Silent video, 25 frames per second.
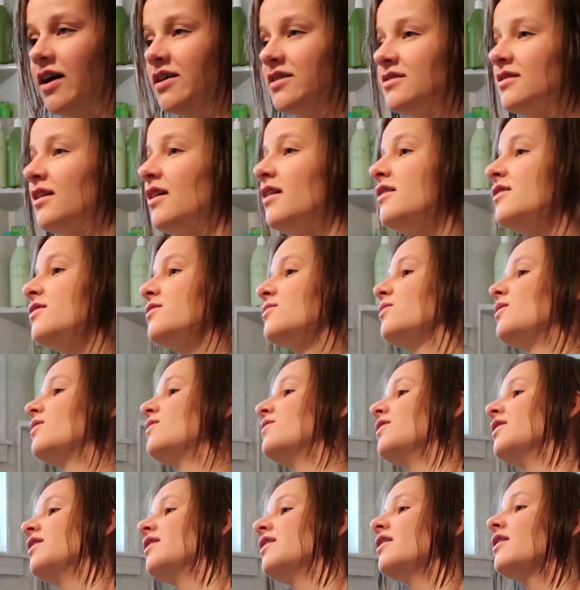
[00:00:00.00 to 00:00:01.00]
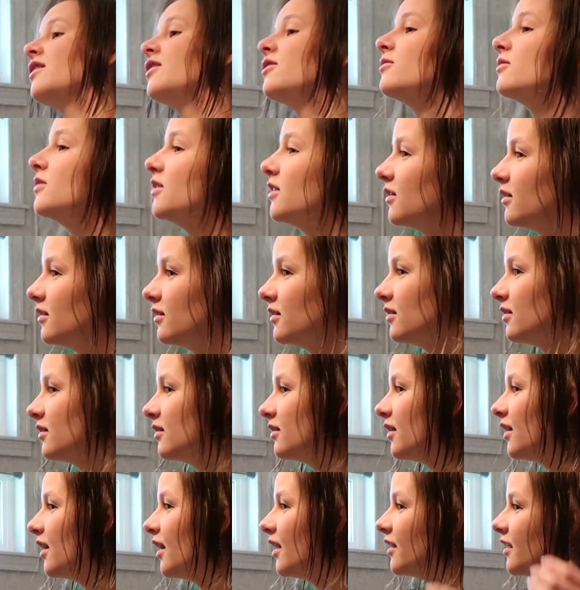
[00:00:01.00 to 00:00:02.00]
I saw this one video
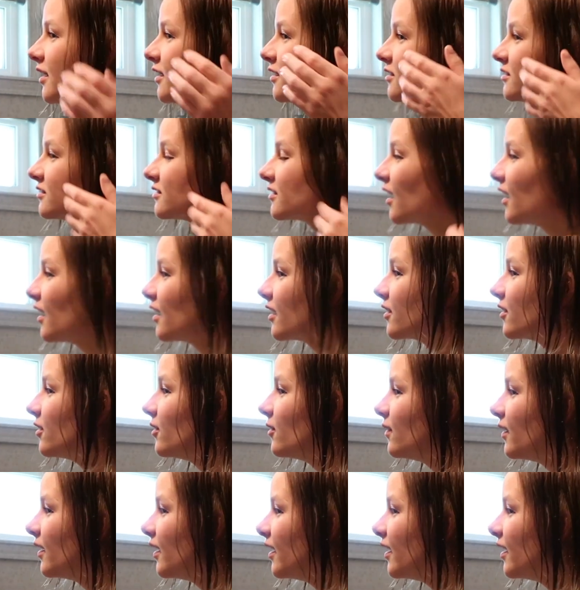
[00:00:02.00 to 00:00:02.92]
and they just kind of go